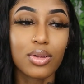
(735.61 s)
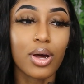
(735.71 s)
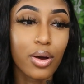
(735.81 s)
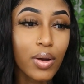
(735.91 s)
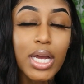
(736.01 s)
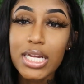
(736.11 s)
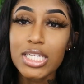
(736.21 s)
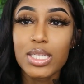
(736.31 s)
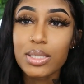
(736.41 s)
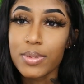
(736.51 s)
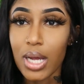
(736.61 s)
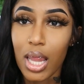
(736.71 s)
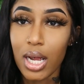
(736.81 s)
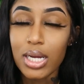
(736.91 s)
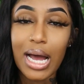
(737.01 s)
you know,
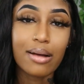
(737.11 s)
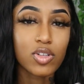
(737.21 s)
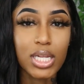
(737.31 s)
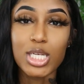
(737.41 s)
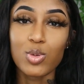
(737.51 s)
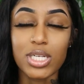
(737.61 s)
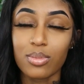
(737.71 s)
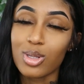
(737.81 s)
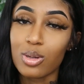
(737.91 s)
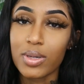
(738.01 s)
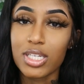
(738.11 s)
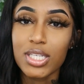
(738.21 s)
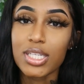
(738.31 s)
I'm trying to like switch it up a little bit,